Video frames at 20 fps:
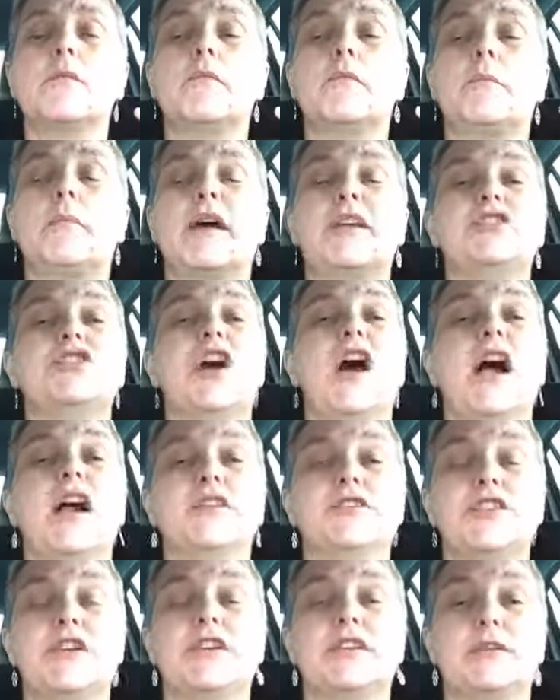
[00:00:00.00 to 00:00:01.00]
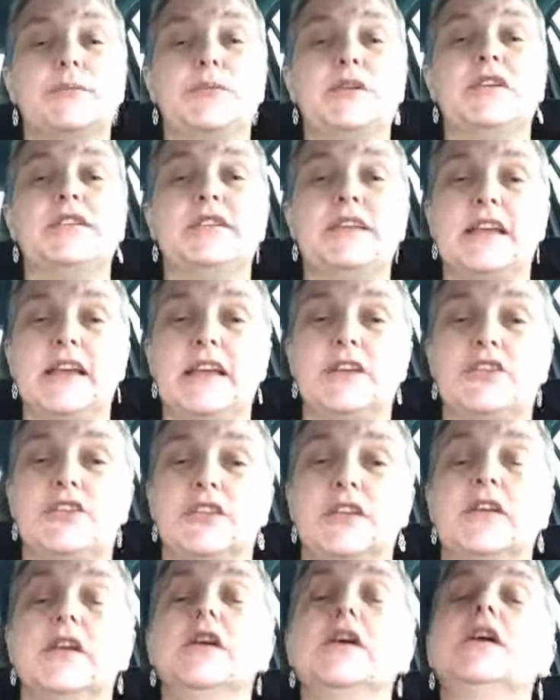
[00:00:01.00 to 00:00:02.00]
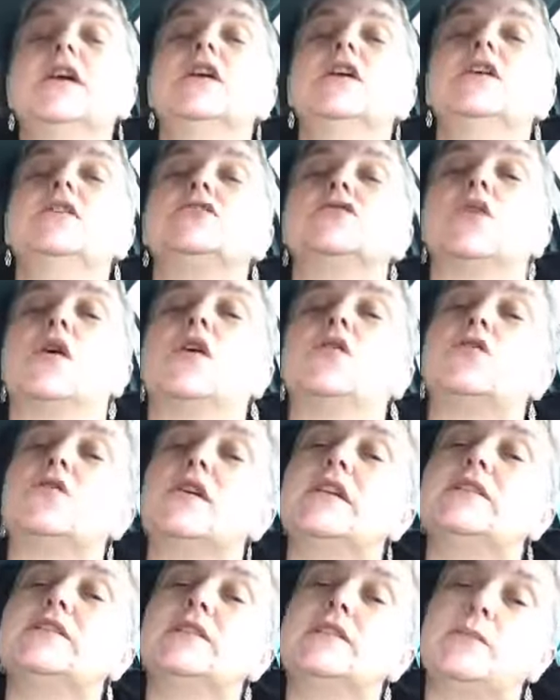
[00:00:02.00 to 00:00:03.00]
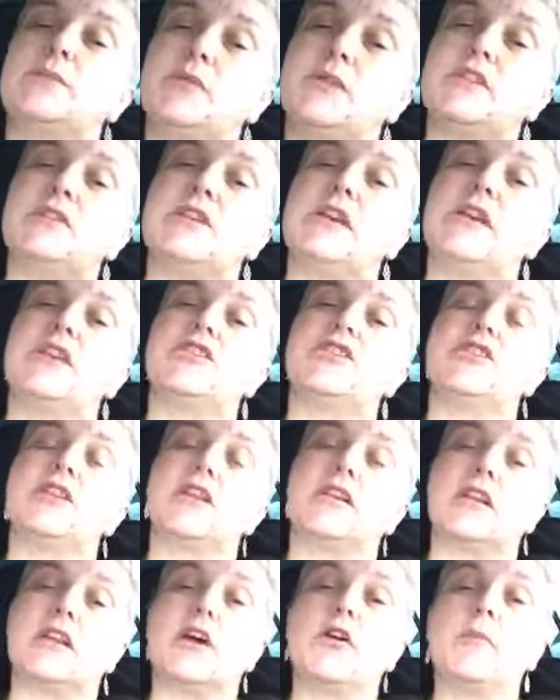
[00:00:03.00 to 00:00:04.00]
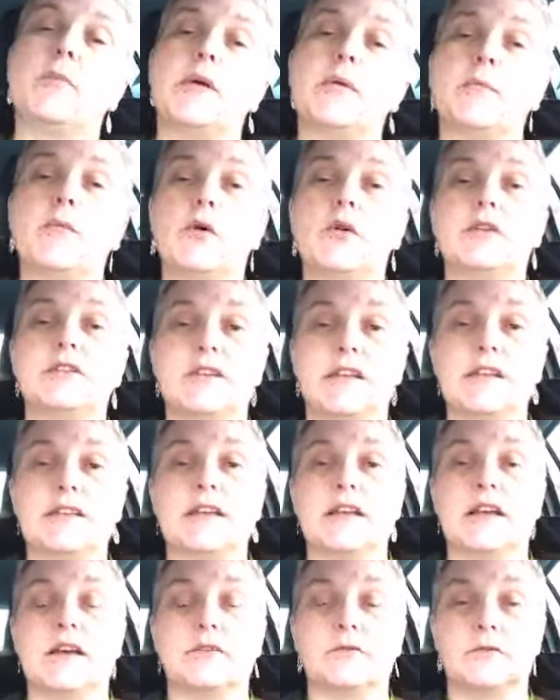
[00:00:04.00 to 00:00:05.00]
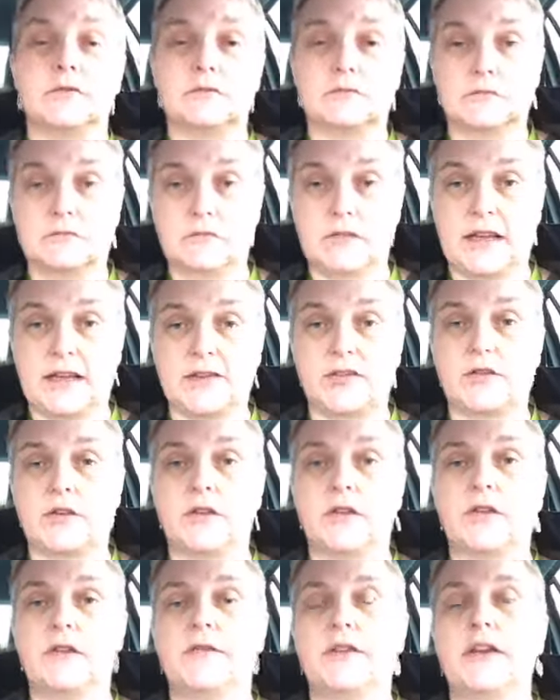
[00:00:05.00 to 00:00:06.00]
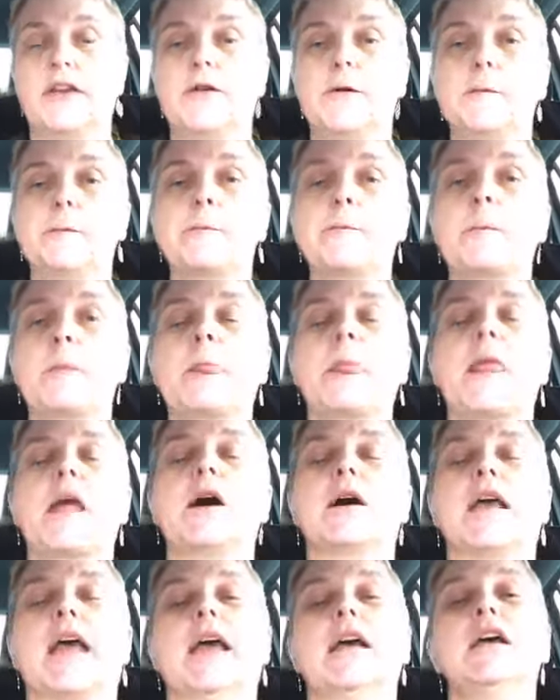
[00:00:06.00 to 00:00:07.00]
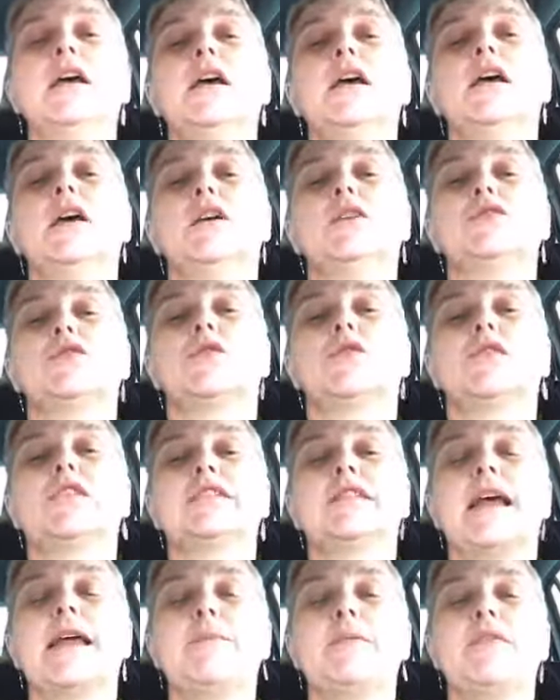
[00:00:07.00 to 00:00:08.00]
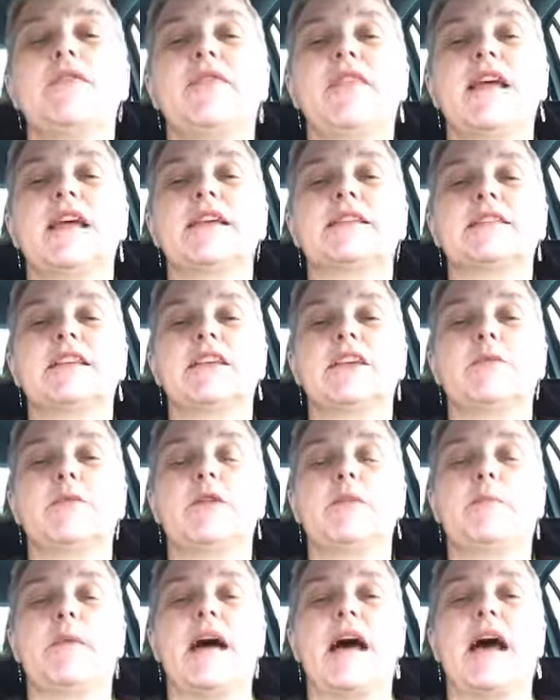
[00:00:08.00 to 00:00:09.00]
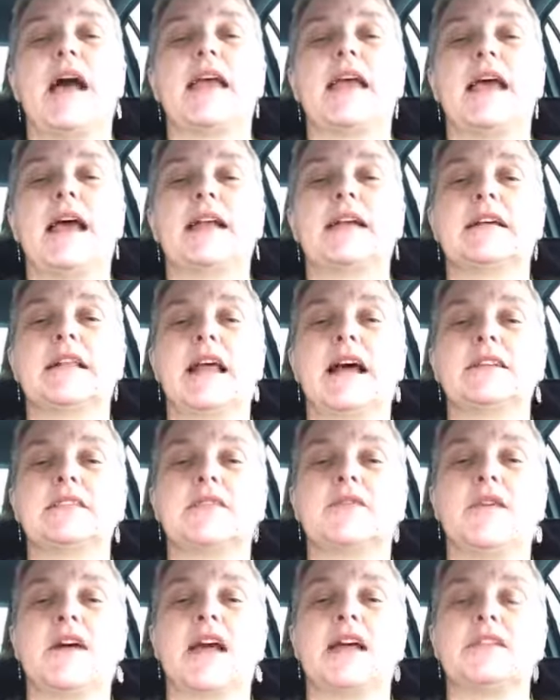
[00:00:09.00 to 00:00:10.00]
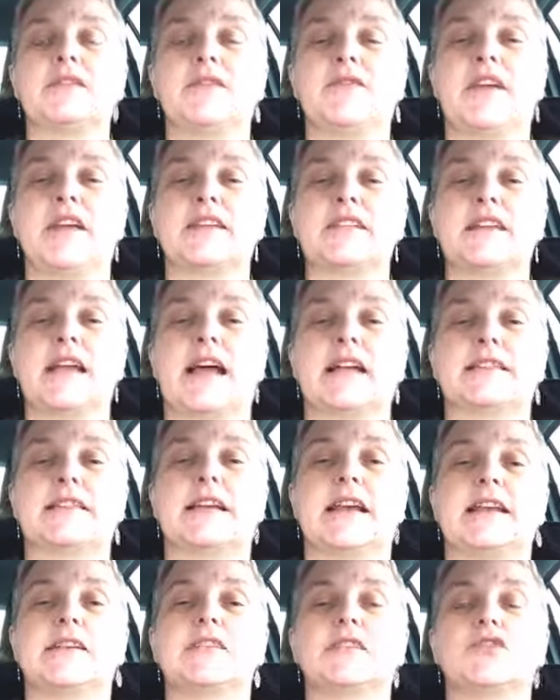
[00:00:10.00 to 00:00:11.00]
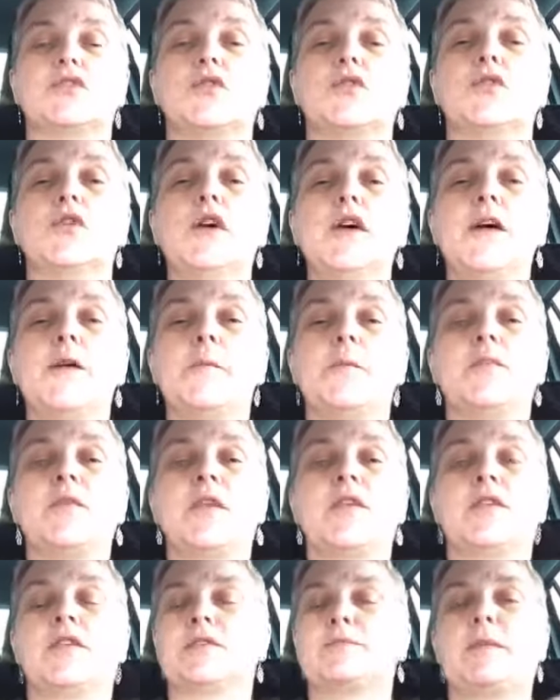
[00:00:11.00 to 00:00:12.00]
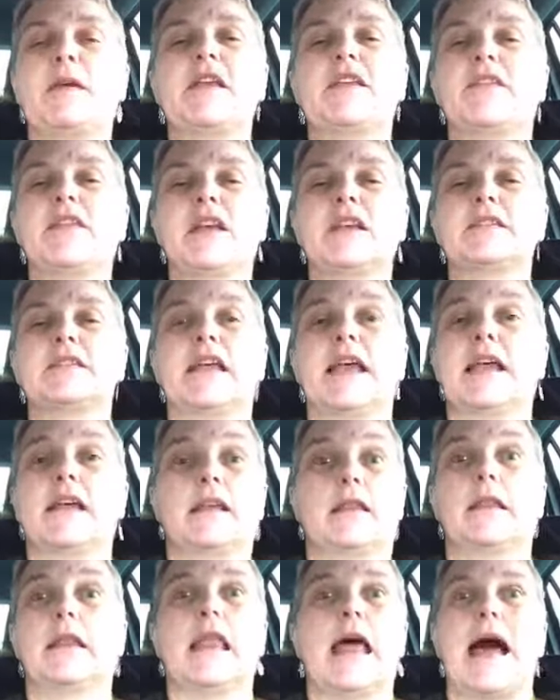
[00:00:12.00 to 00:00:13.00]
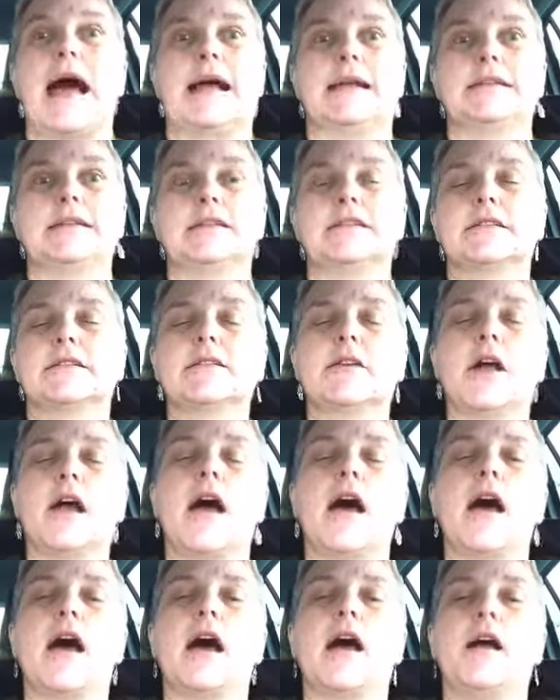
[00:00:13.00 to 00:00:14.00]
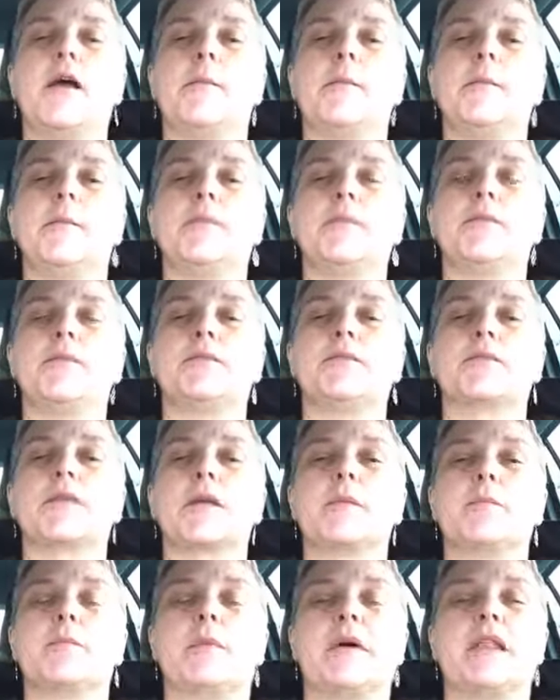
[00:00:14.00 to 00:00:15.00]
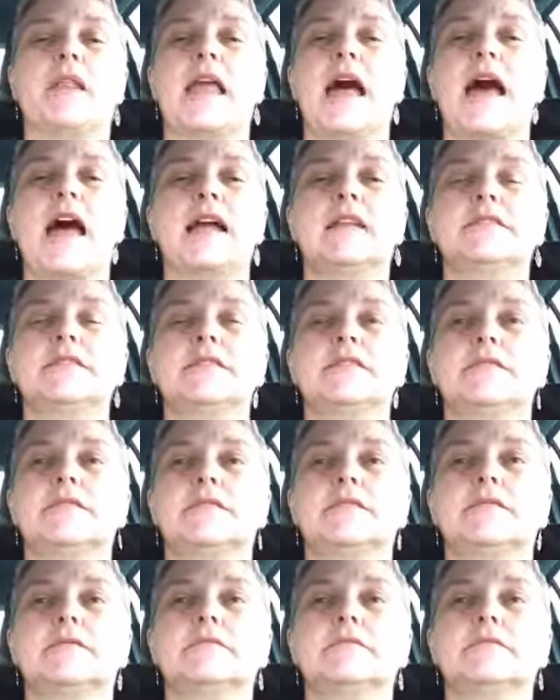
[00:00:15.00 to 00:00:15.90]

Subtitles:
by charging depreciation. So I'll go into depreciation in a little bit more detail later on in the video. Okay, so the type of things that you would buy and classify as a fixed asset. So there's big things like land, but land